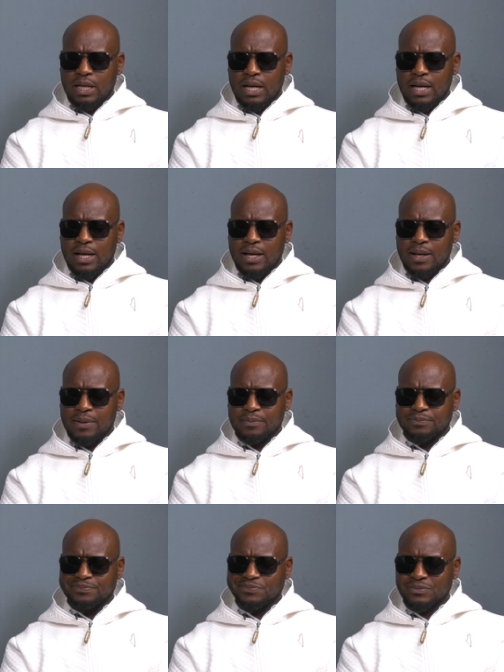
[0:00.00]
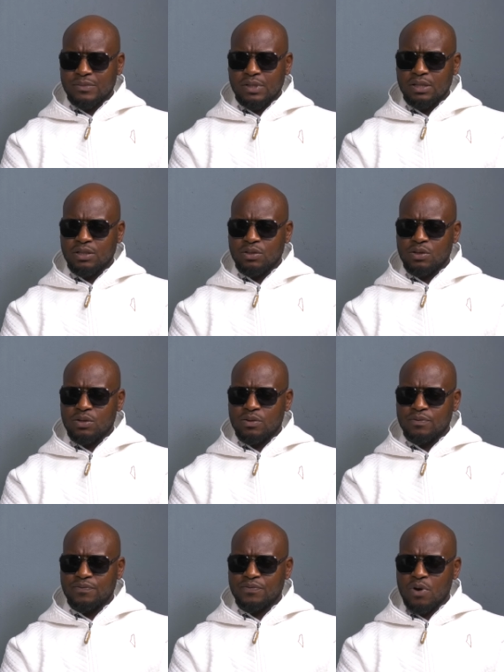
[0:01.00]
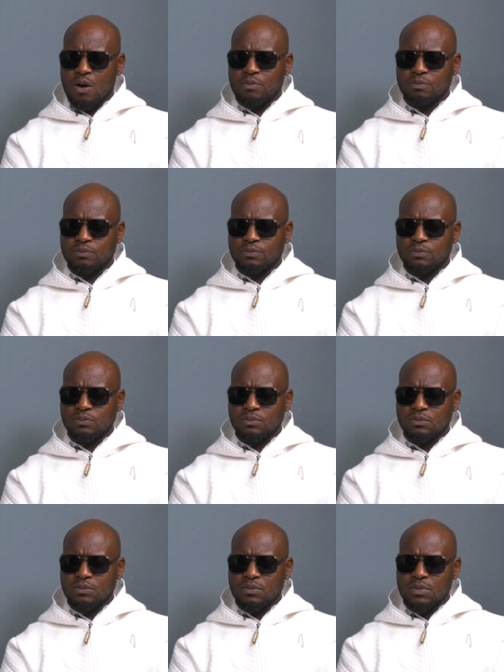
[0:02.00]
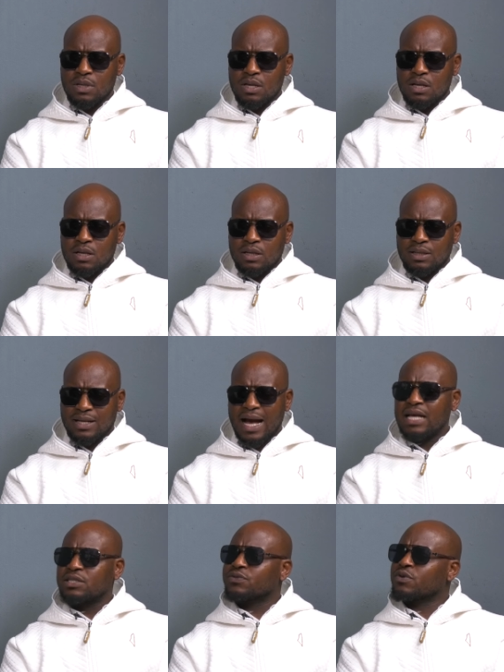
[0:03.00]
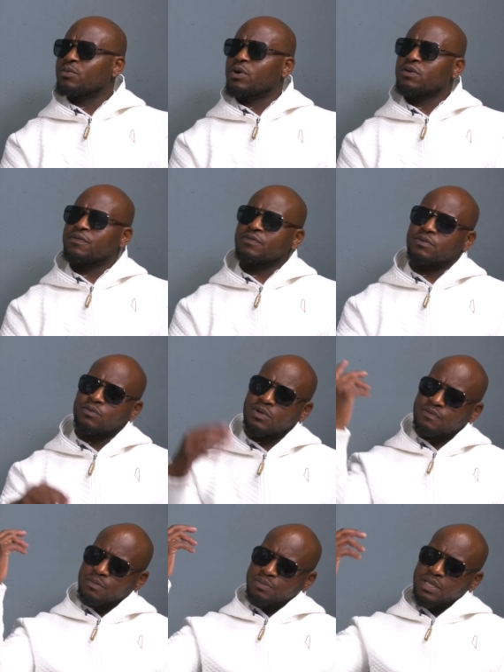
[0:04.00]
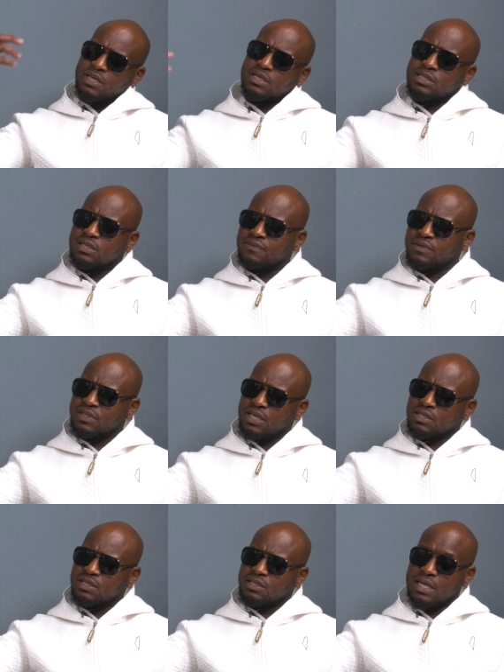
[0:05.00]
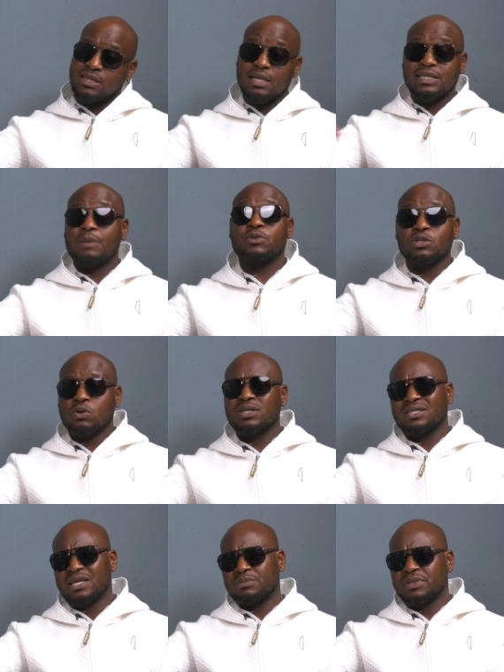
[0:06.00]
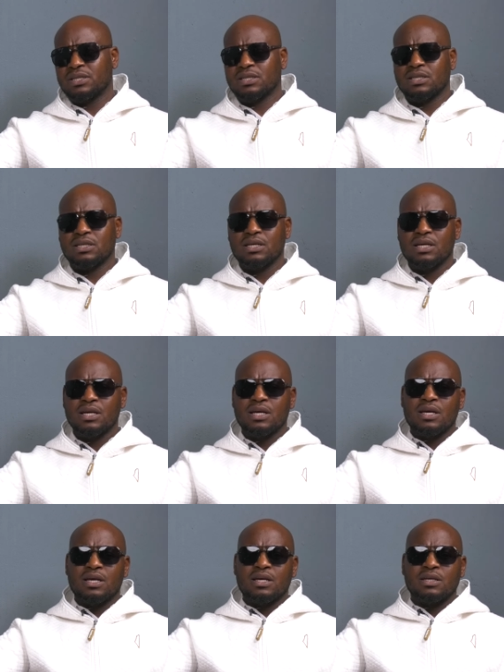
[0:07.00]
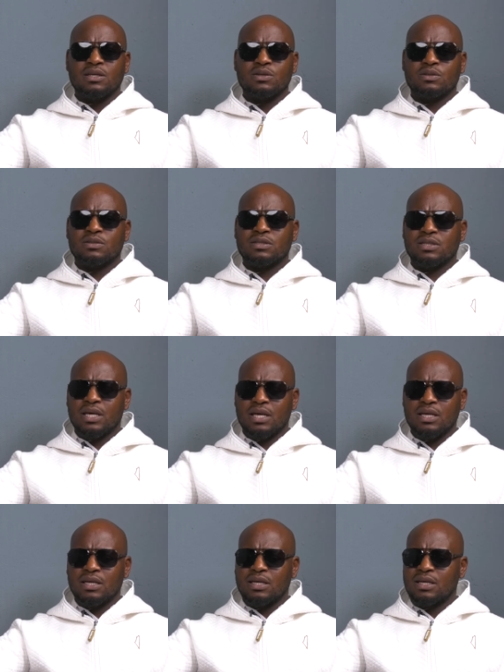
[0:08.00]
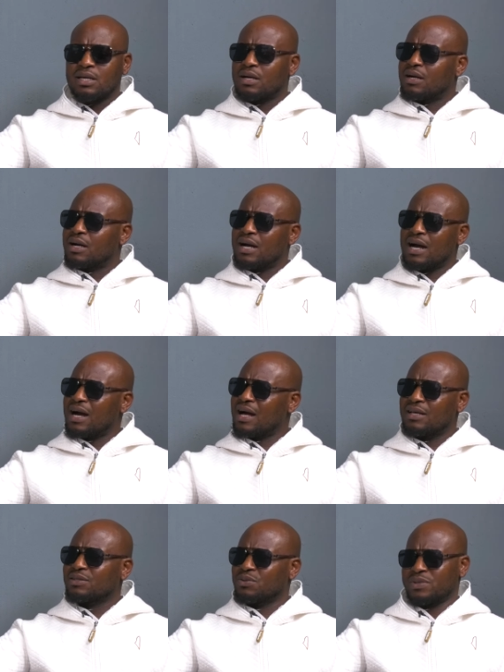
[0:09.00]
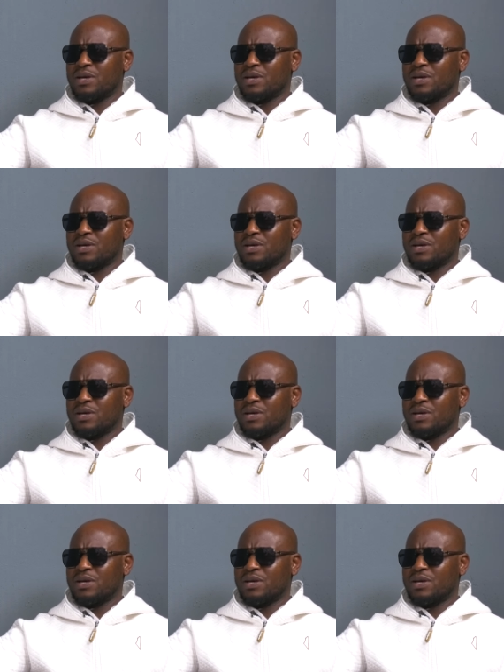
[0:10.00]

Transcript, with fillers: um, you know, from guys from one of one of the biggest TV stations. At that time, it was only ZBC you know, to say, ah, so